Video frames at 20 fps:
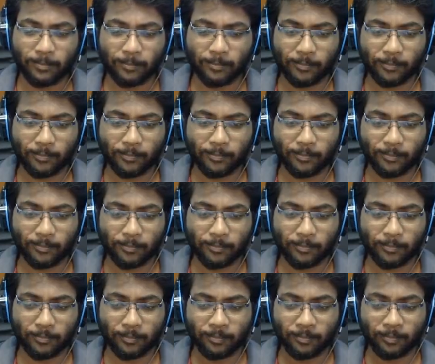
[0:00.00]

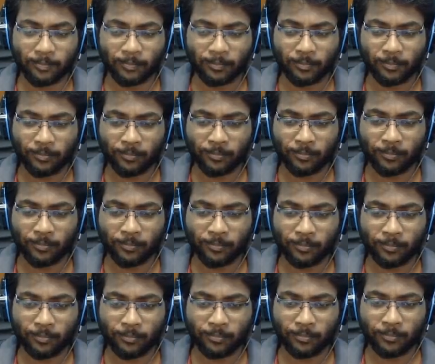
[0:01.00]

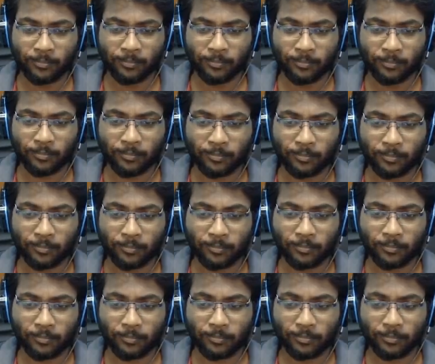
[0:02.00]

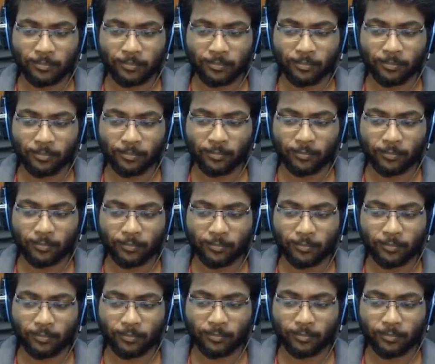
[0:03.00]

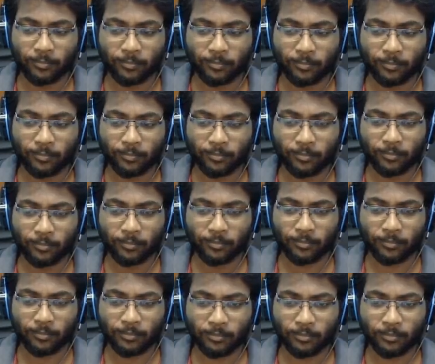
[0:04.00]
No one is speaking in this clip.